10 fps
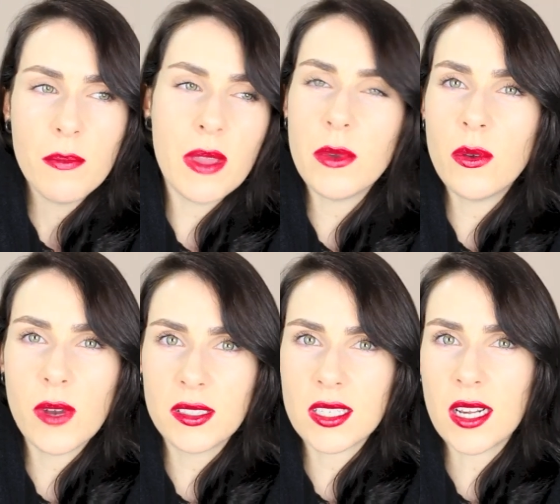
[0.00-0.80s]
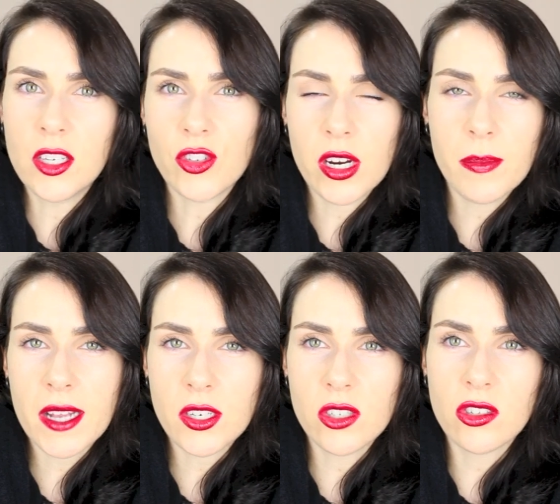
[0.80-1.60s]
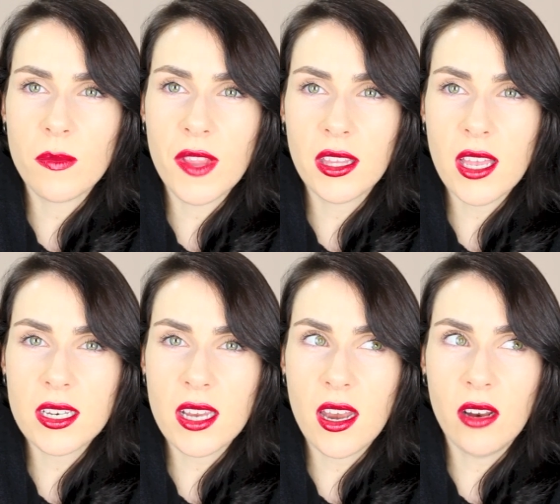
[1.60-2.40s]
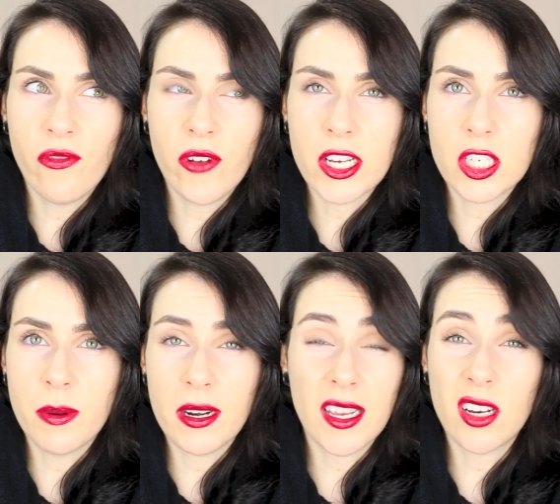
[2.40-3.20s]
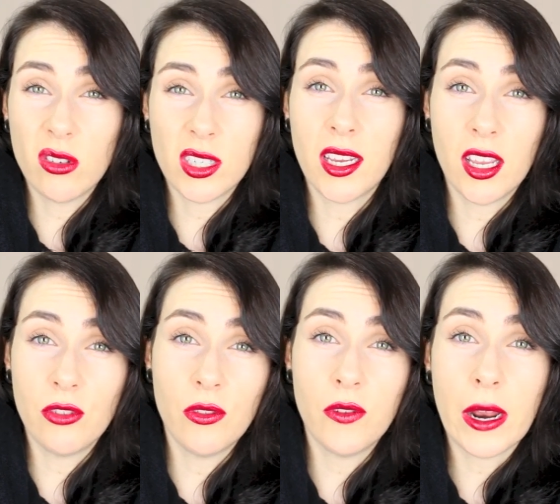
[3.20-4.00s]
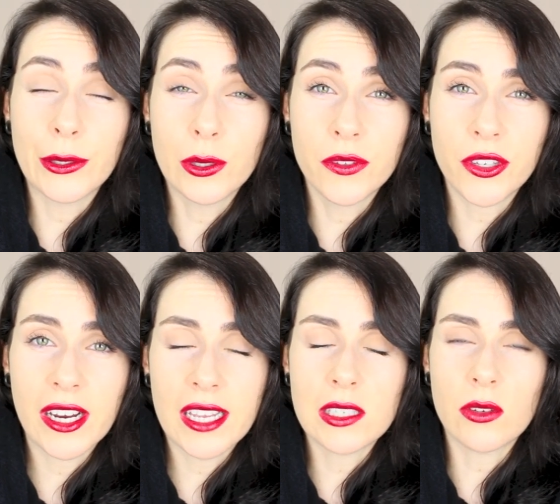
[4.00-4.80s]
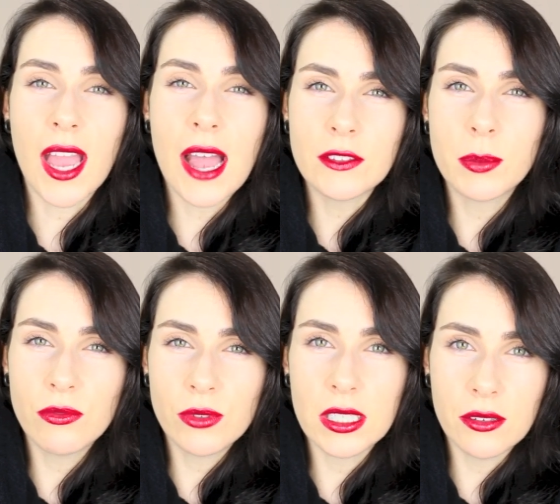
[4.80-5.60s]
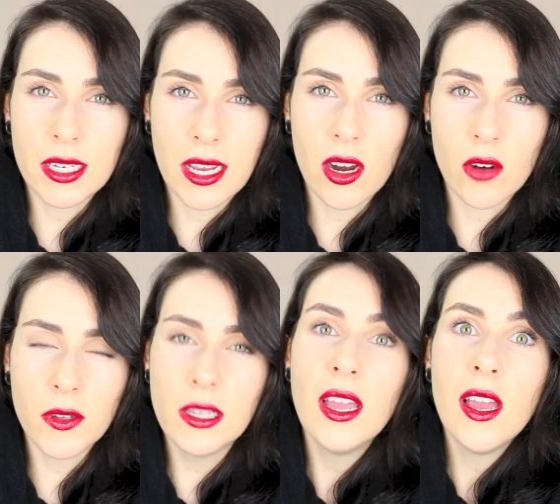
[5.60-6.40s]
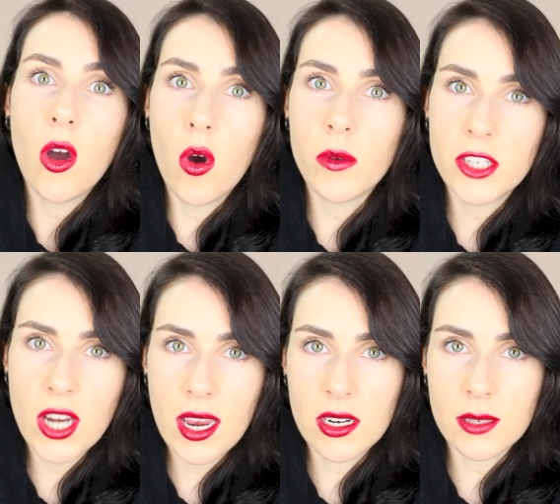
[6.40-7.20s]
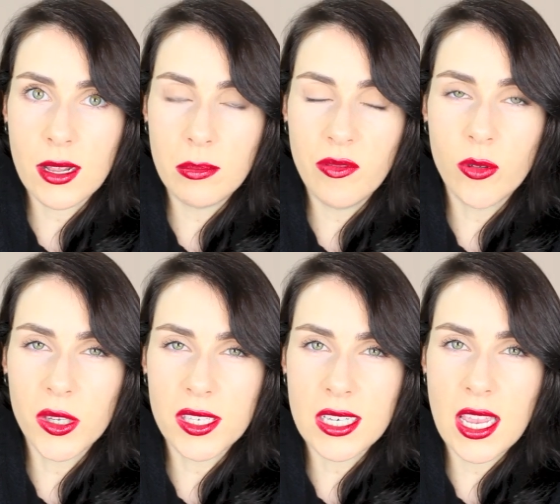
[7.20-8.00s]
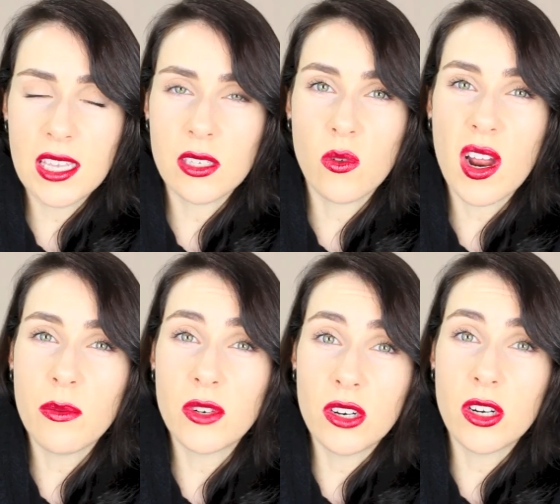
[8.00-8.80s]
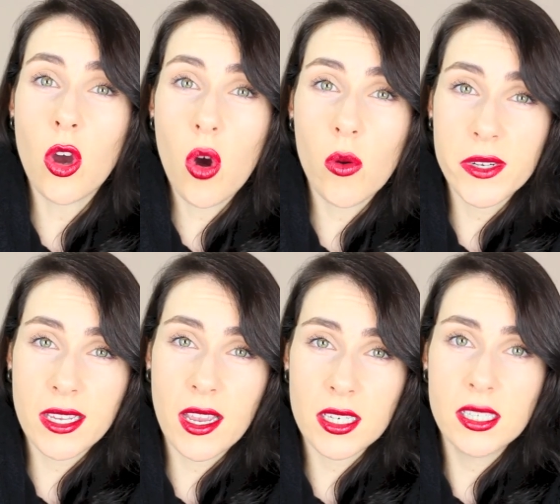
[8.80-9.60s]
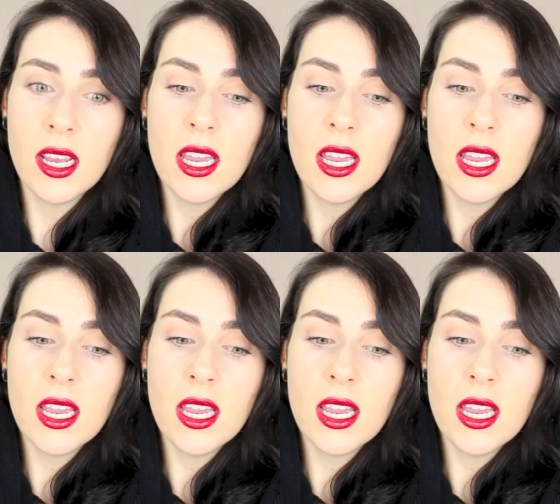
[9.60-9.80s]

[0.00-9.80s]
maybe who had slightly drier patches or something like that, and it flashed back, like it looked like I threw flour over their head. So you have to be really, really careful. Always check it as well before the day. So I would nearly always get